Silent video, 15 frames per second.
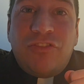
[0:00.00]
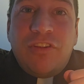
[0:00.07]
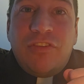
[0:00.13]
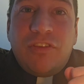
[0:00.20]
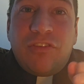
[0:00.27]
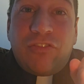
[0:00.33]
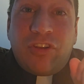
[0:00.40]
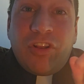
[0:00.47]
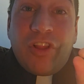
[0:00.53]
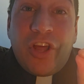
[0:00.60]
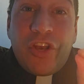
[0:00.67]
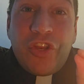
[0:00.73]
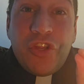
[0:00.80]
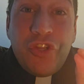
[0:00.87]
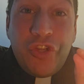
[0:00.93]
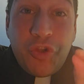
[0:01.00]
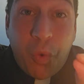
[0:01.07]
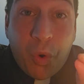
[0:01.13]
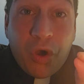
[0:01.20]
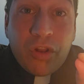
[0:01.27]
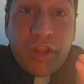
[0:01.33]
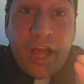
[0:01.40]
Jesus to let
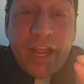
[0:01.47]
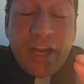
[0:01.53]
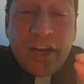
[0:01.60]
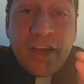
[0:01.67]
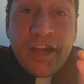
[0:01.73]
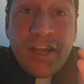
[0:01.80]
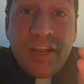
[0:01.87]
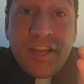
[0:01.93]
your light